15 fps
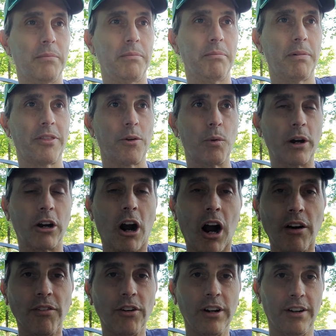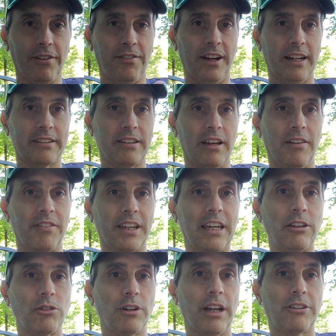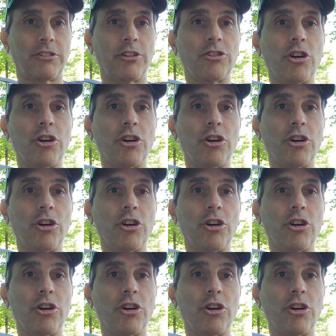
but the recovery effect of the ketone ester